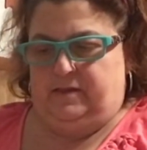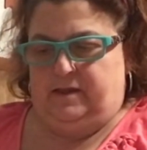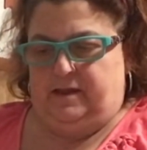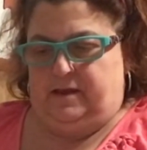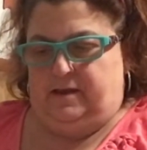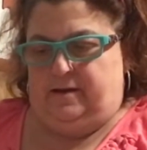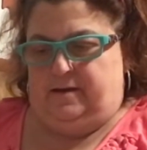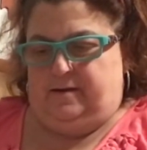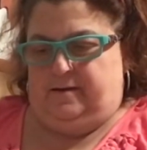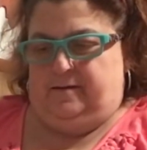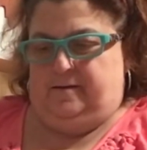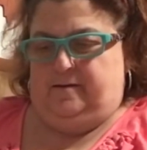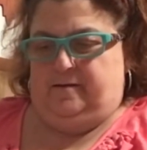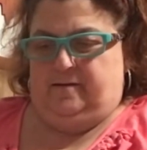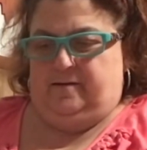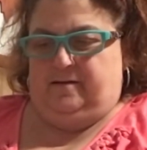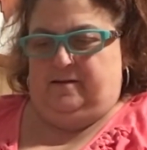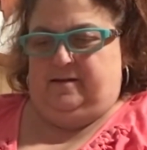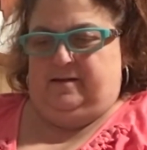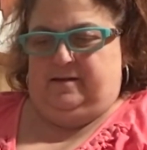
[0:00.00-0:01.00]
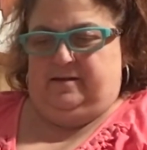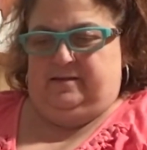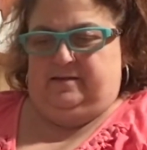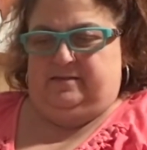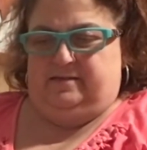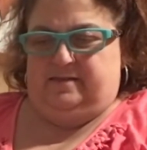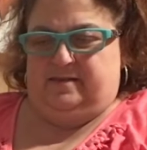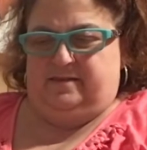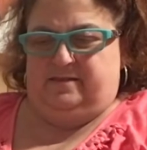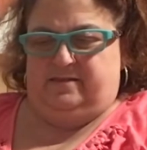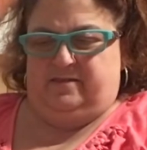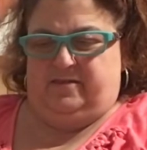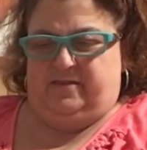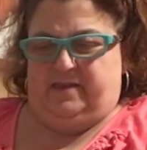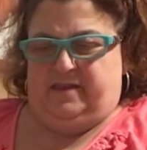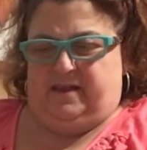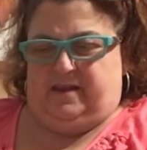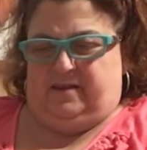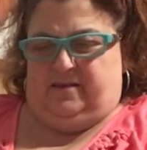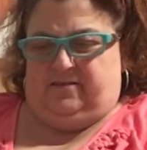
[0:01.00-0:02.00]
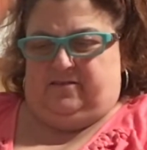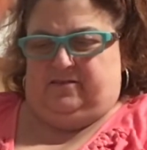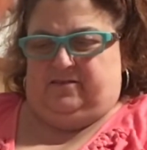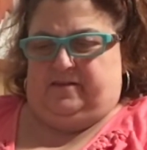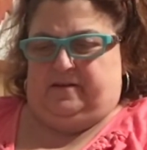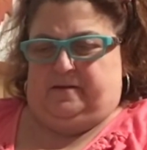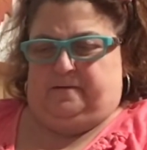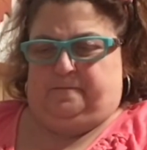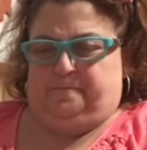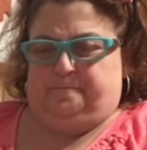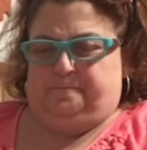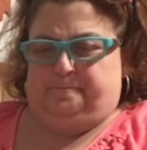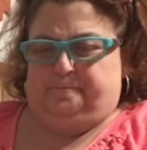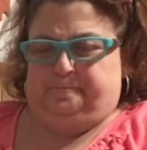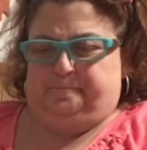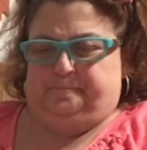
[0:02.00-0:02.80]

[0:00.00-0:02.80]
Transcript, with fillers: Thin. It says thin, so.